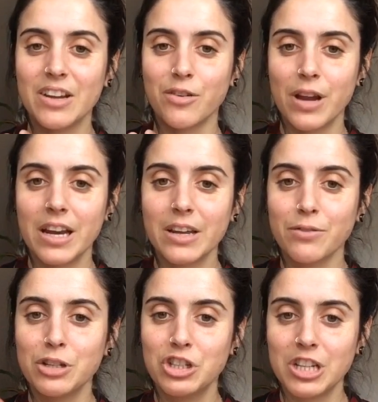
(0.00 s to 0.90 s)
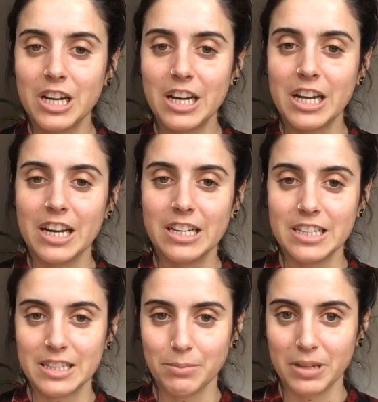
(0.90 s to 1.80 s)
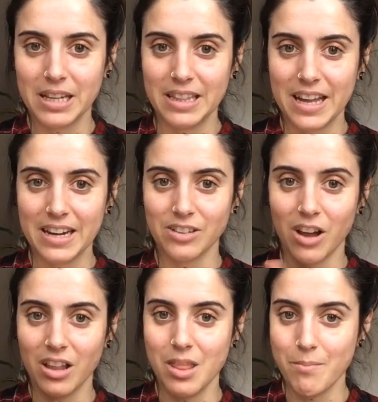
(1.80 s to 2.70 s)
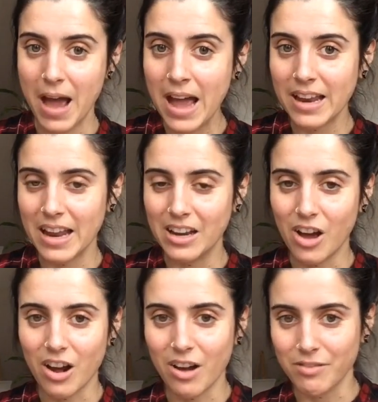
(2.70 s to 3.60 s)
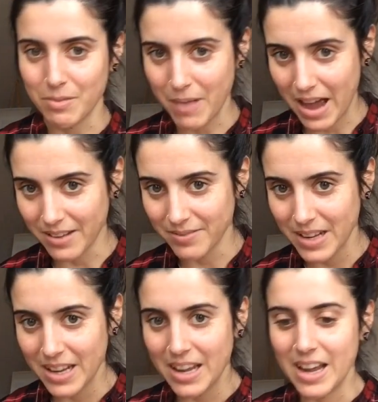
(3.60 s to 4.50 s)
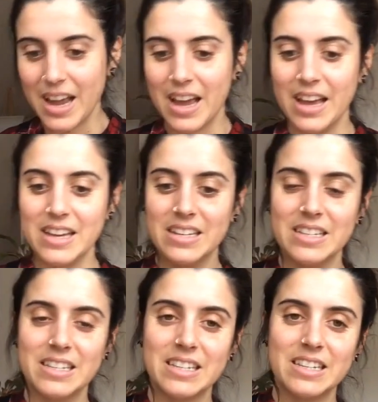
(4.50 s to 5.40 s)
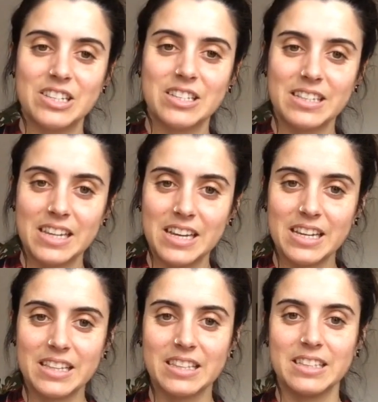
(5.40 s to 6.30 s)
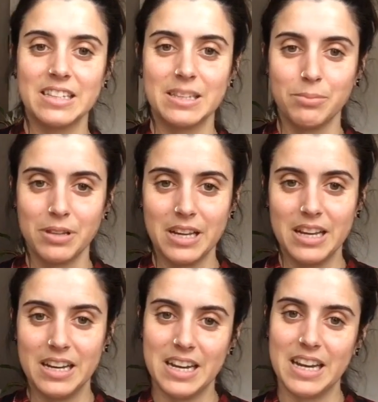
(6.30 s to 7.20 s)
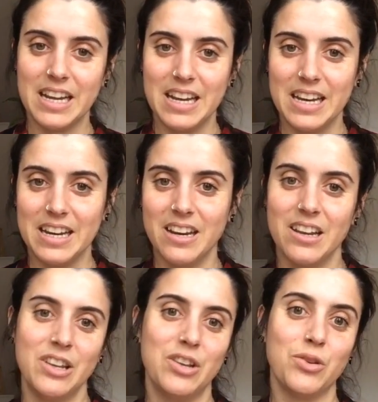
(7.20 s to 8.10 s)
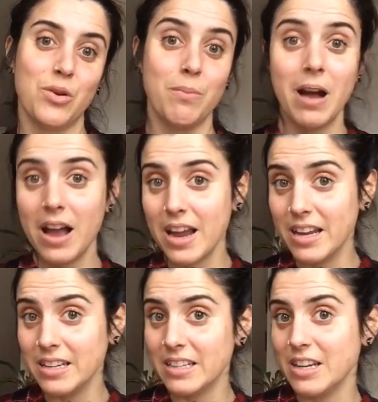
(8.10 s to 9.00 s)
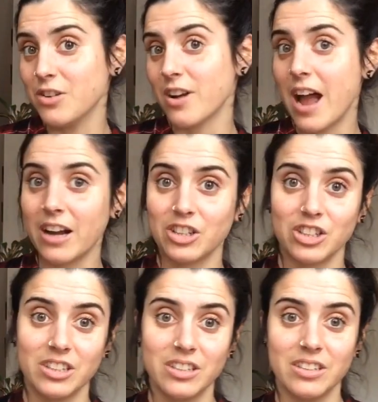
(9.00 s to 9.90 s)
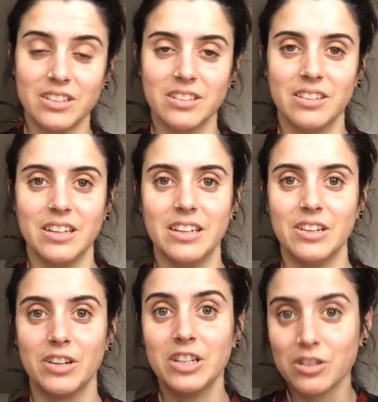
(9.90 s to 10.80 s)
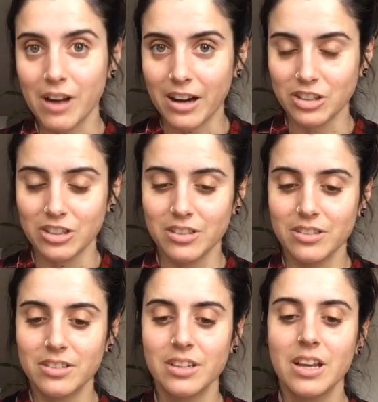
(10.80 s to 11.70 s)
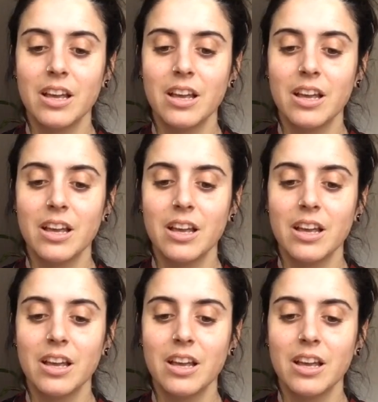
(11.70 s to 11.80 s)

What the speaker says: creating a rigidity and a discipline that is on the mat and not off the mat, and seeing this discipline in your mind, in your actions, in your interactions.